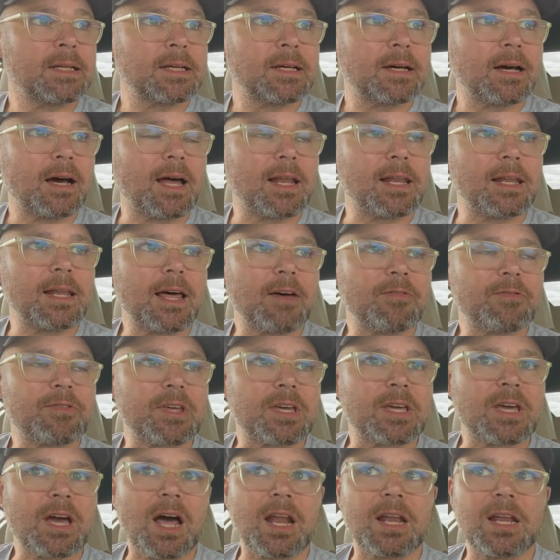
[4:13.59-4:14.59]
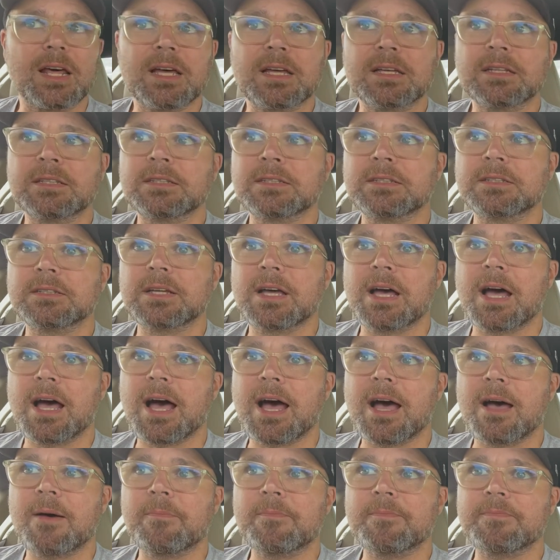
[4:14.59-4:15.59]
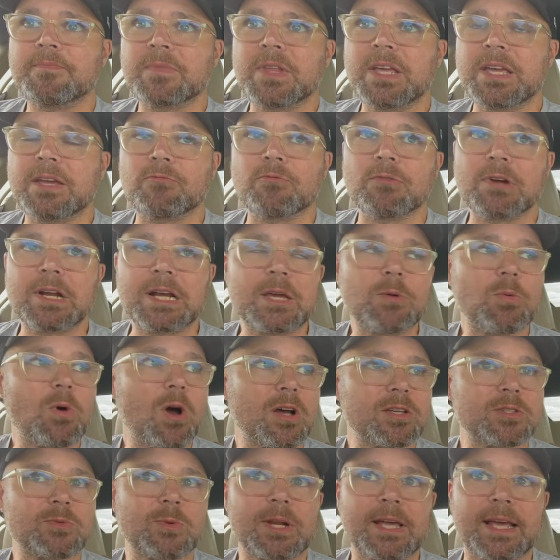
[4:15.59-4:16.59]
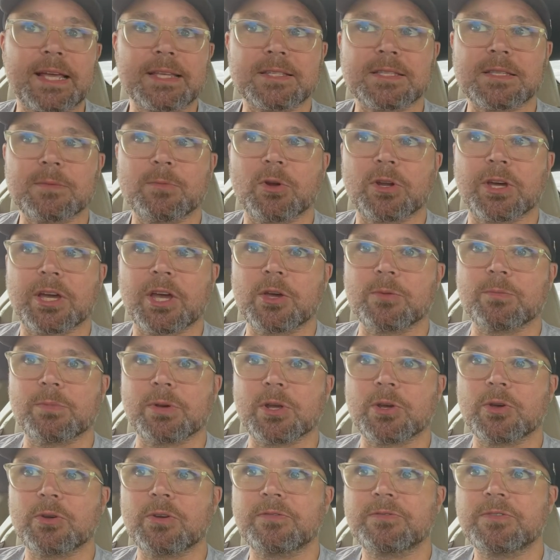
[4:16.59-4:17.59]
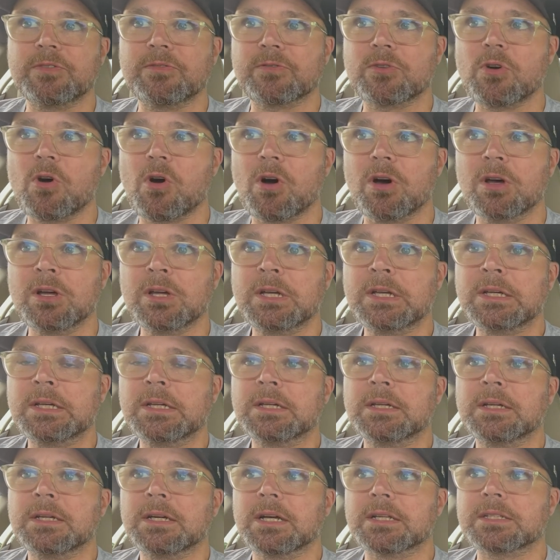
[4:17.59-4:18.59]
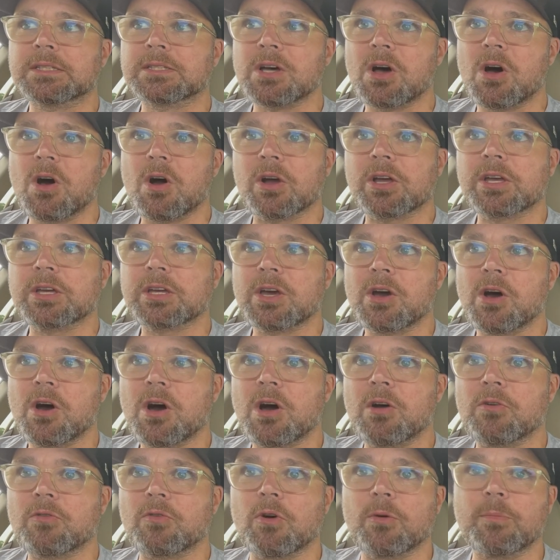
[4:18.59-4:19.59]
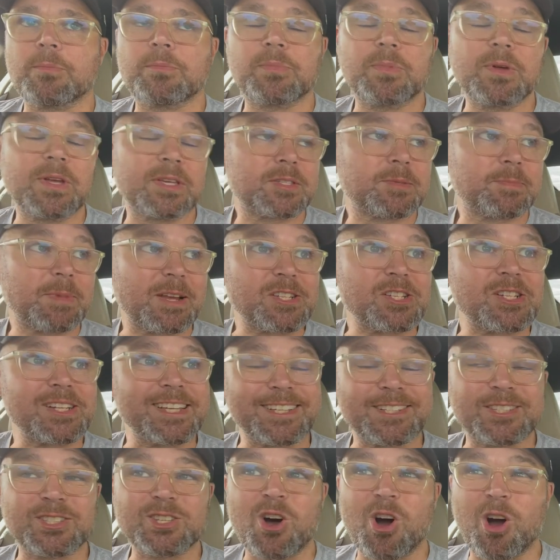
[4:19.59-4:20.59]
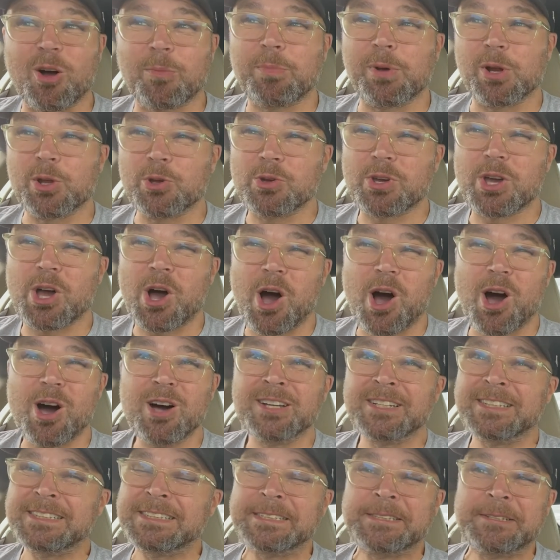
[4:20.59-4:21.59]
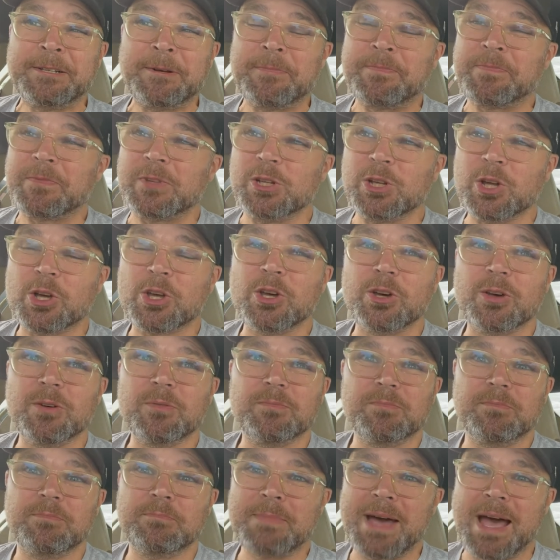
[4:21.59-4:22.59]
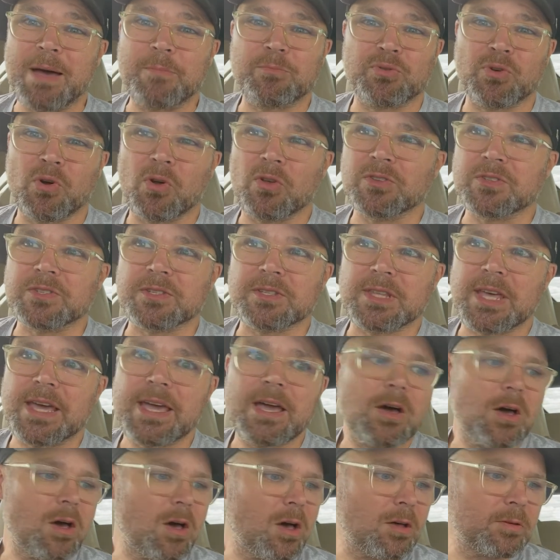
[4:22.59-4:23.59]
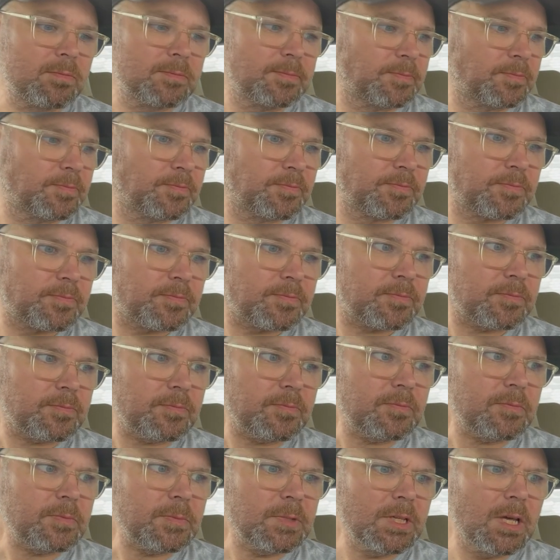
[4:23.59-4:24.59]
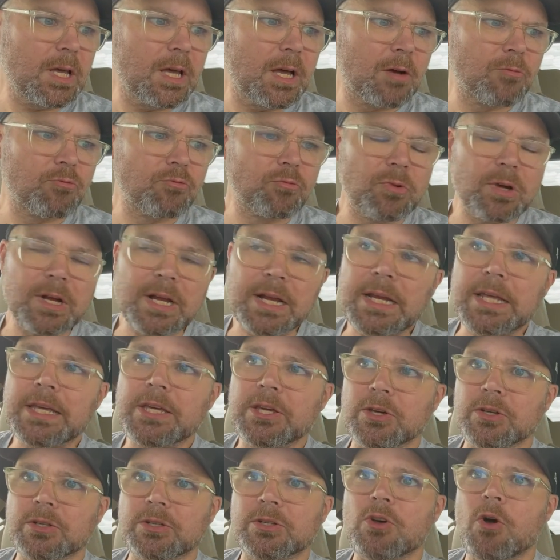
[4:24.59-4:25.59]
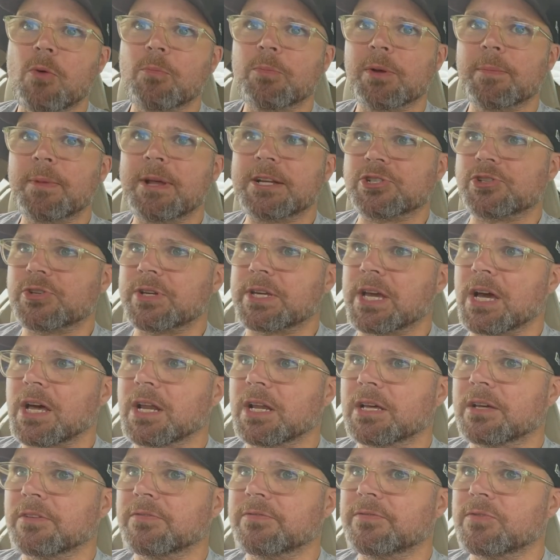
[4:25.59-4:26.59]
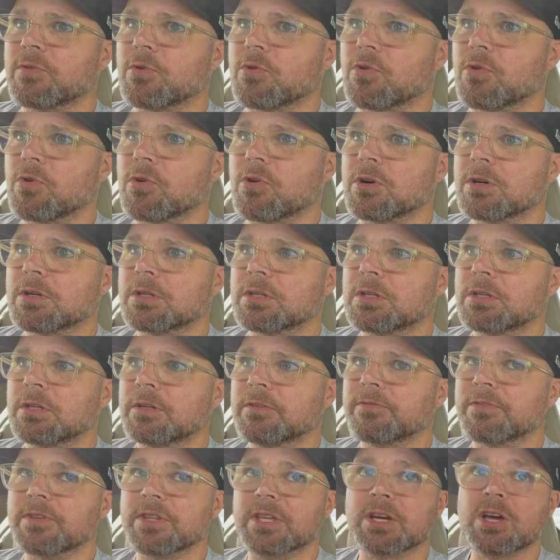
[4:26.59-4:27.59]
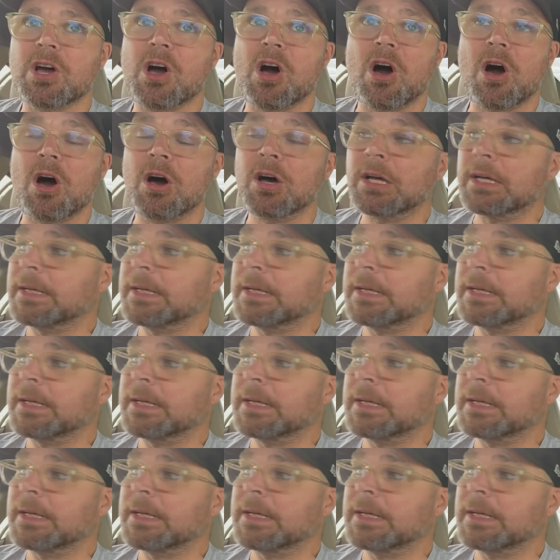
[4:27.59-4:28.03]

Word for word: I love the color. Um, it really works well against the Monaco blue. If you've got a dark car or especially a dark blue car, look at matte bronze. They are a really good complementary color for, for the car.